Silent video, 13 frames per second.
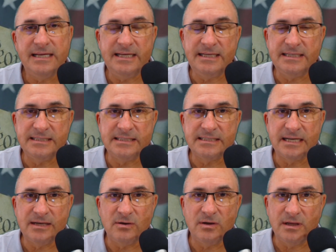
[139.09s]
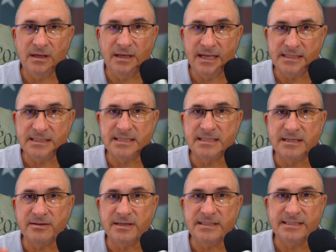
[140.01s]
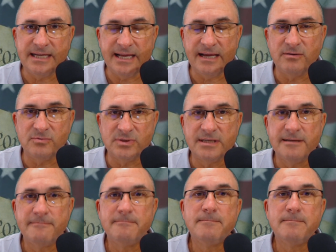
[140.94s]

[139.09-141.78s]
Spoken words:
is necessary to count.